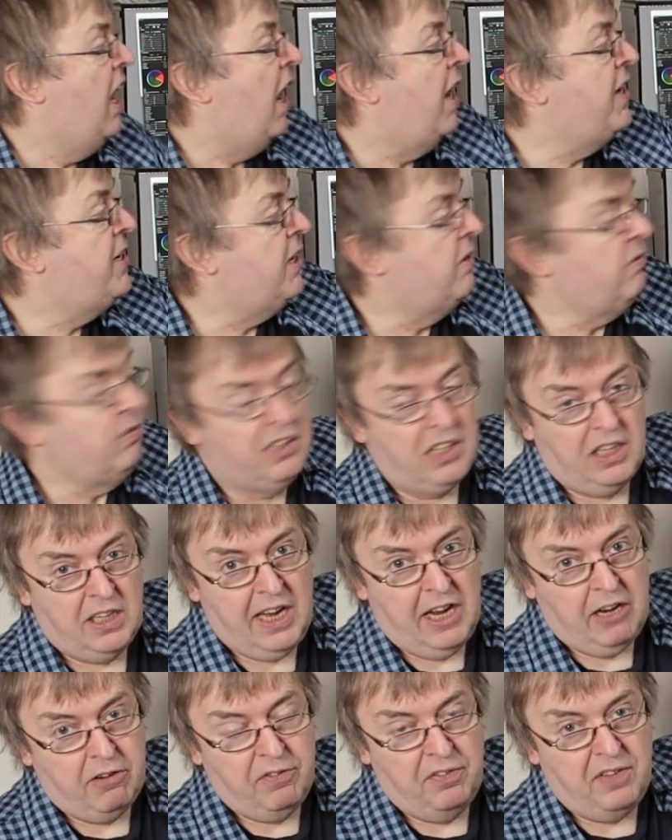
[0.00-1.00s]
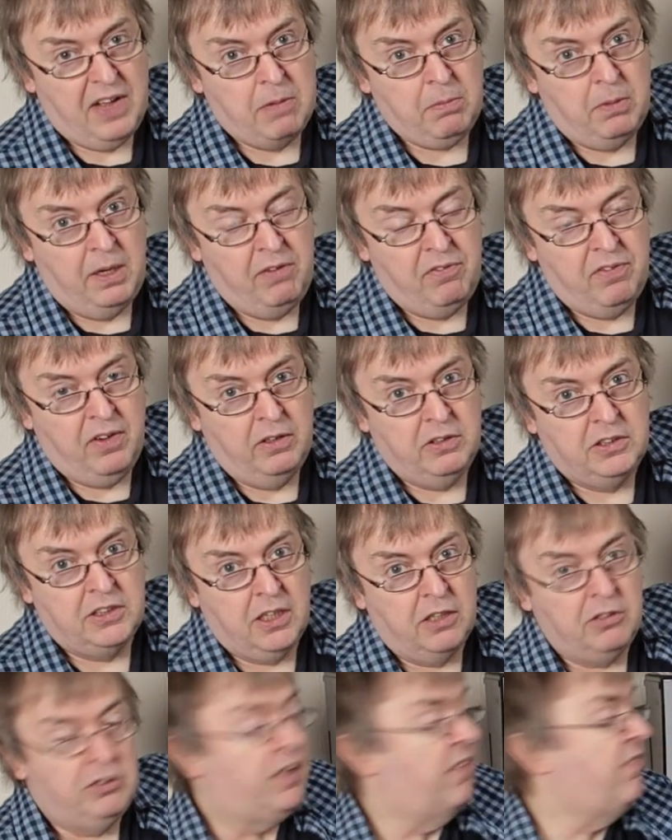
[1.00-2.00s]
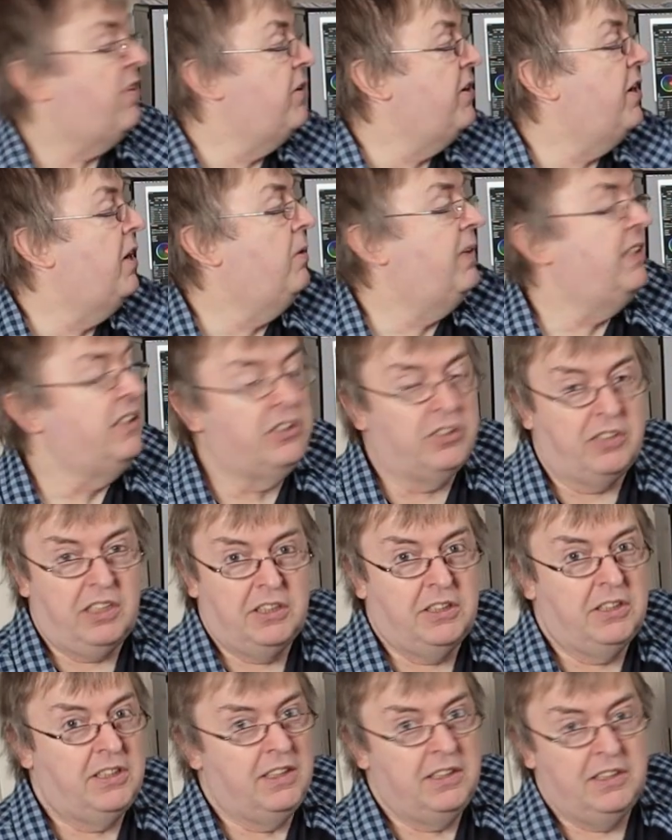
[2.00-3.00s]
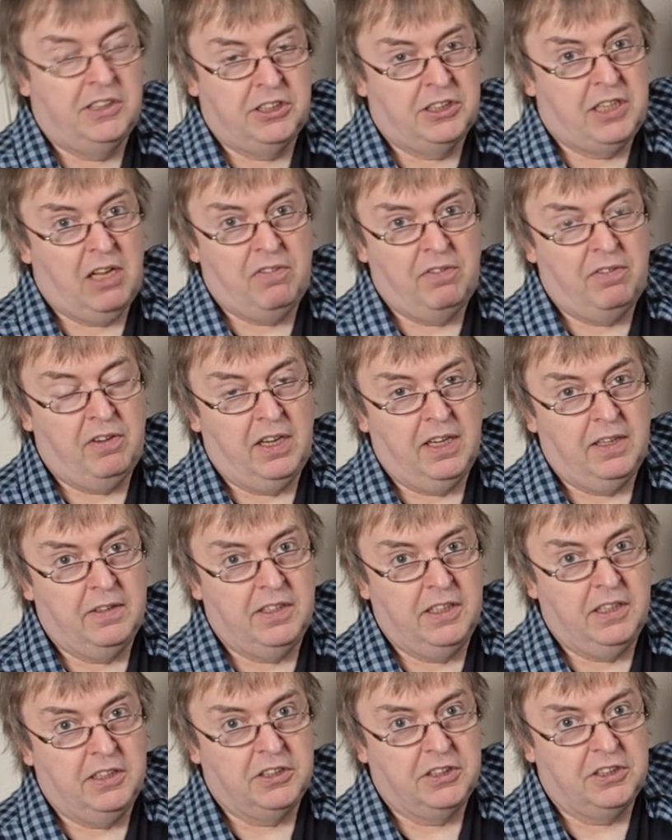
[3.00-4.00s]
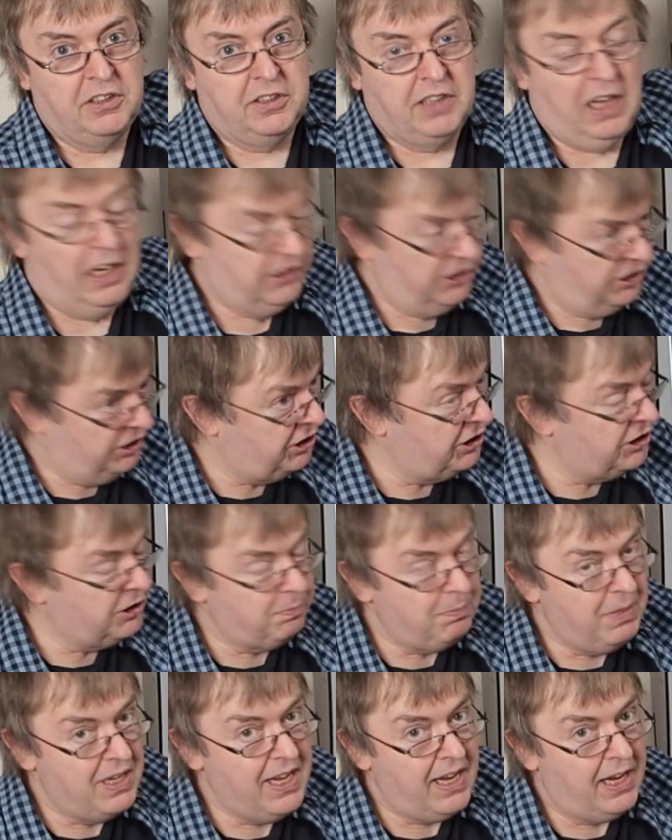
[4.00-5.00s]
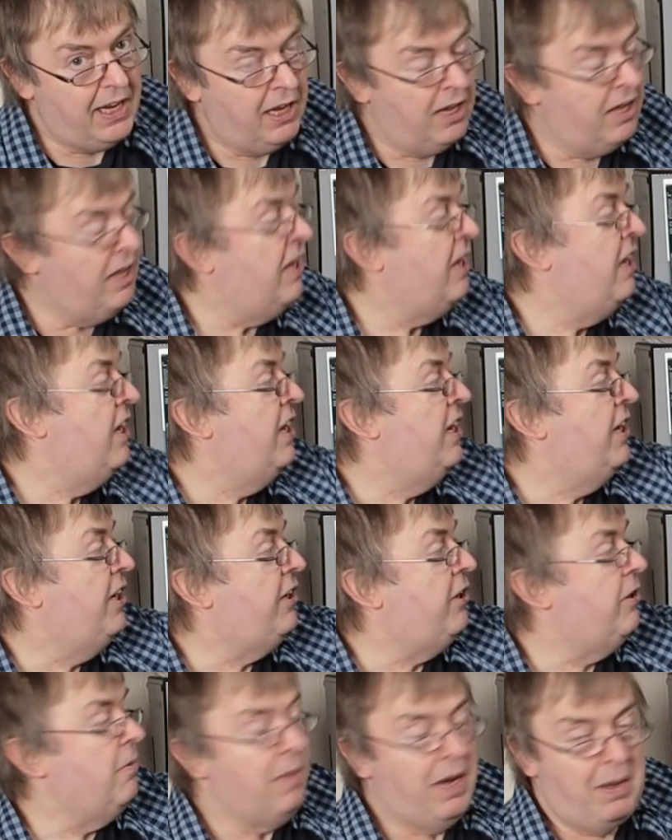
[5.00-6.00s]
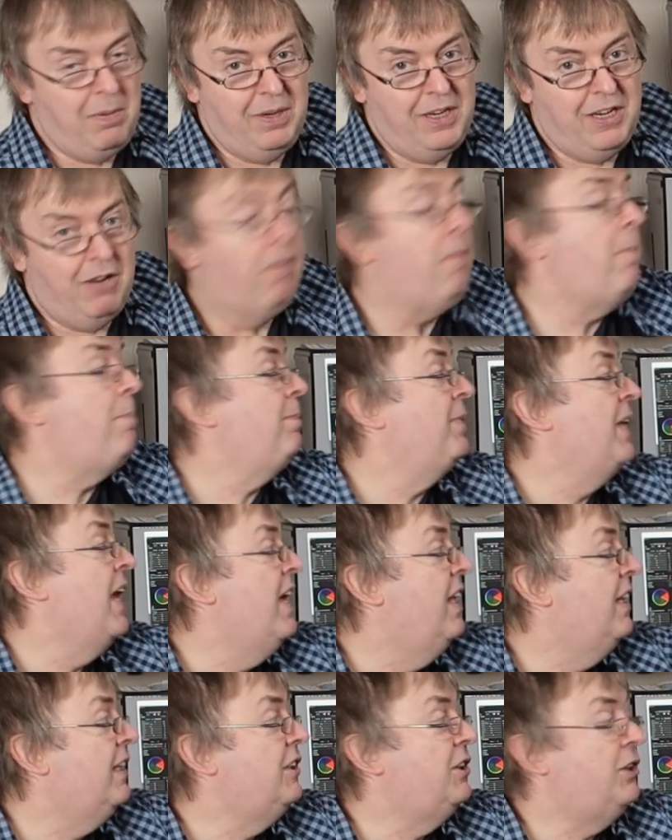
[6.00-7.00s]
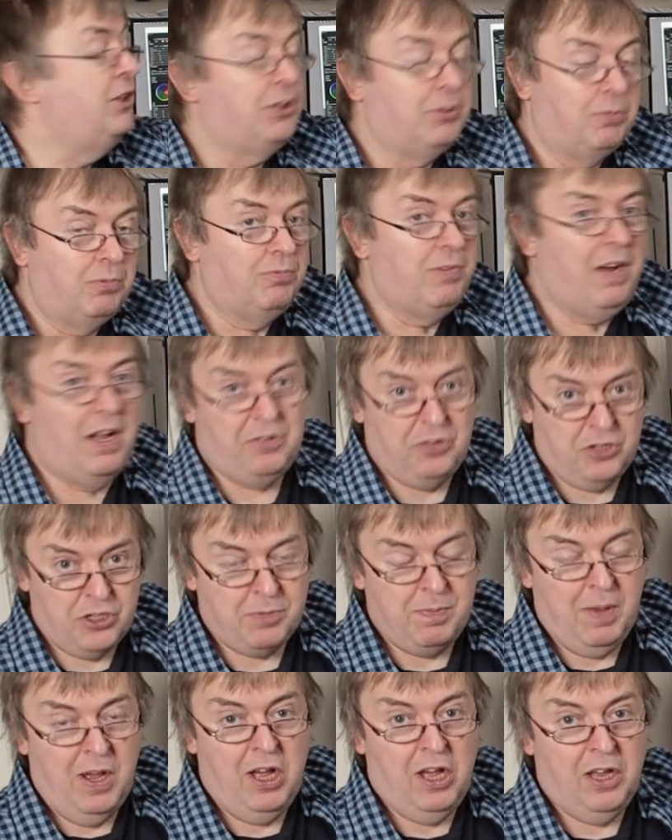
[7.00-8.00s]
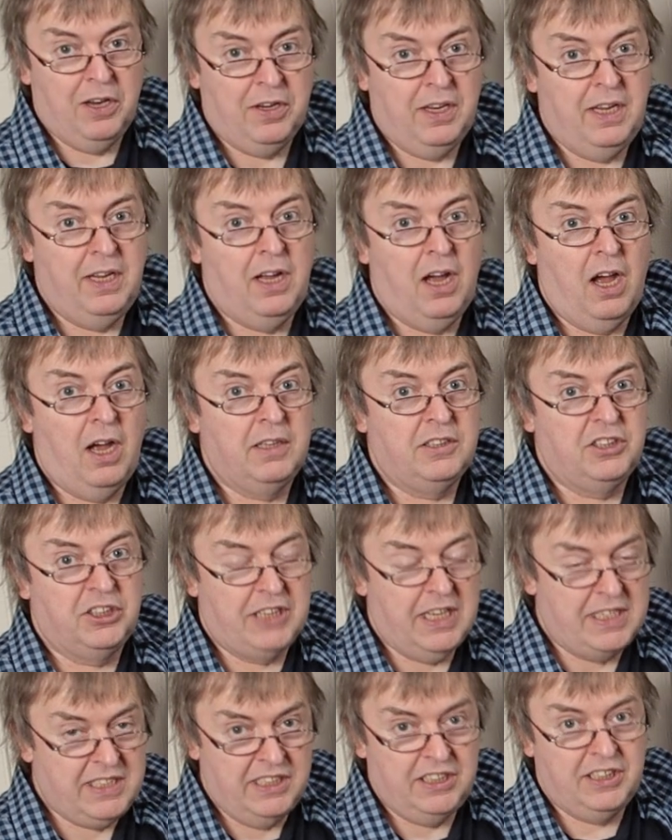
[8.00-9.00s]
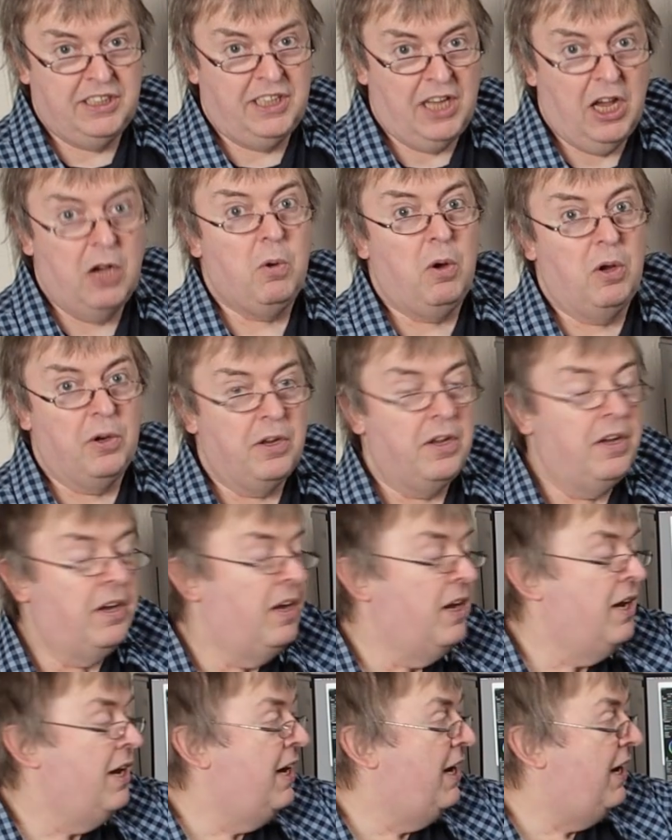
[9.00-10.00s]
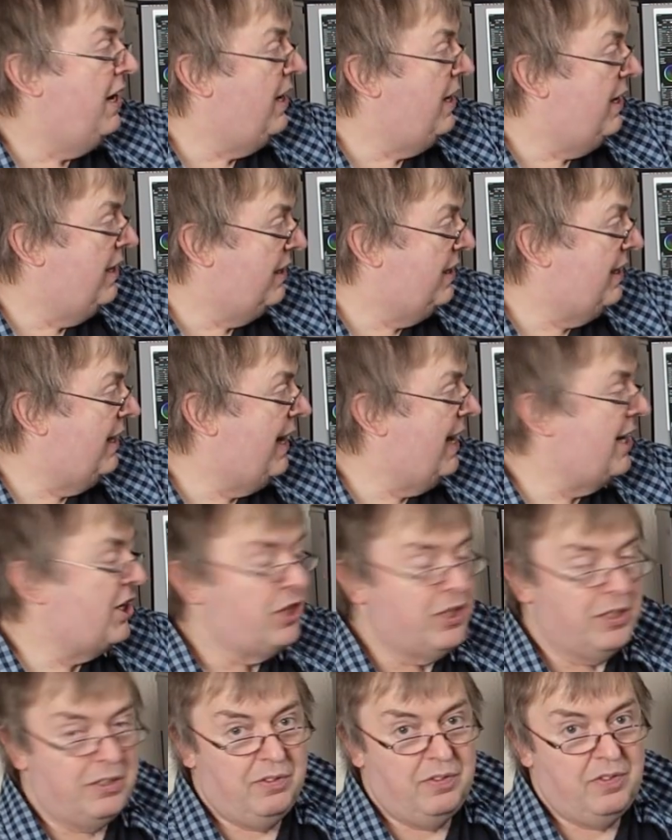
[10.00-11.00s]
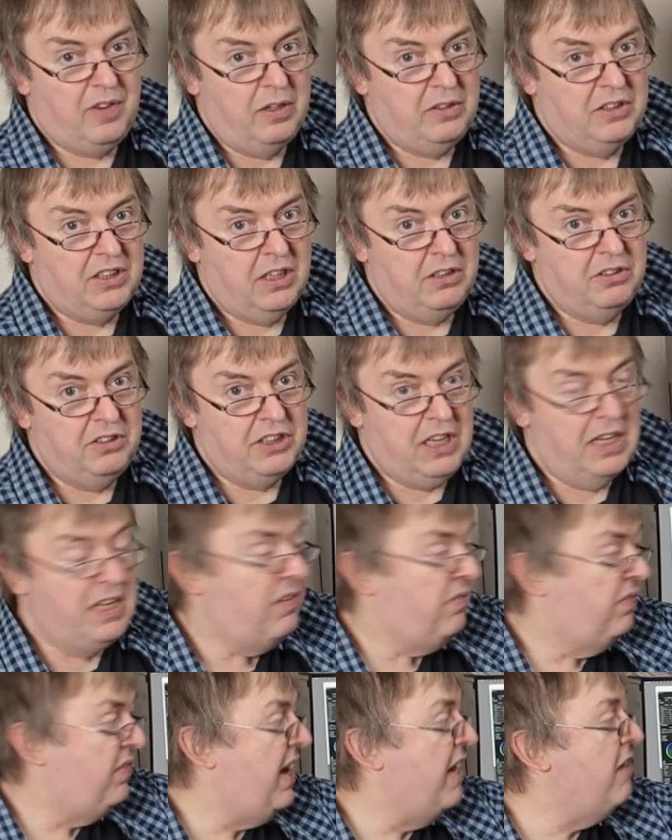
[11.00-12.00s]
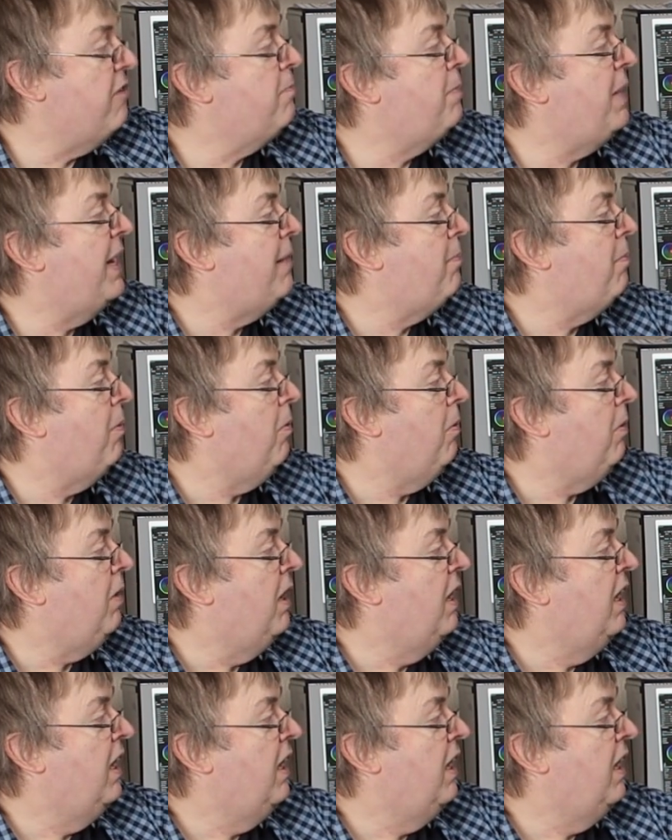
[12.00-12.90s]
I don't collect family photos. I've got no interest in stuff like this. That's just me. You may be different. This is rather smart. I set it to go on a collection of photos and it found people.